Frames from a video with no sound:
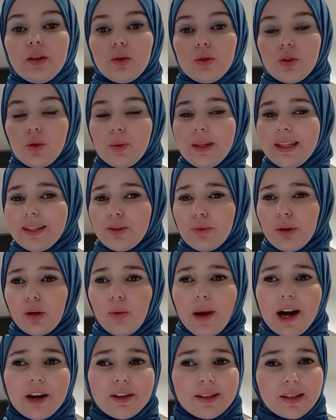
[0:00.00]
So it
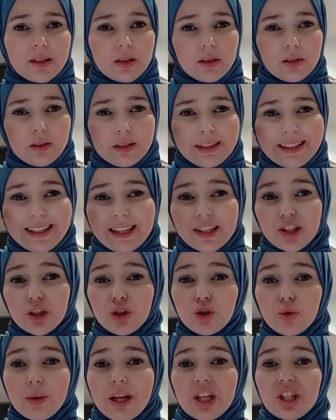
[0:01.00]
requires
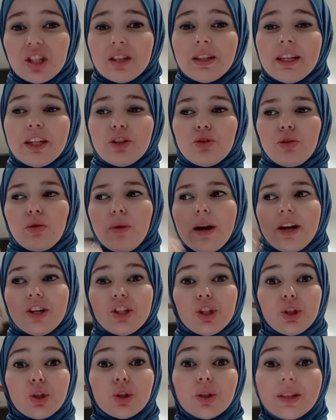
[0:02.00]
concentration, it
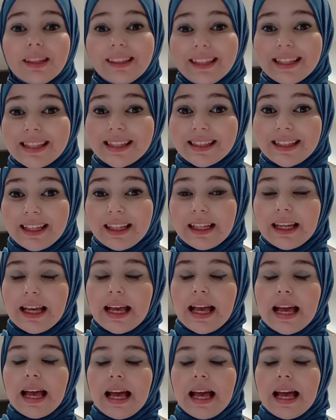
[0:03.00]
requires a good listening,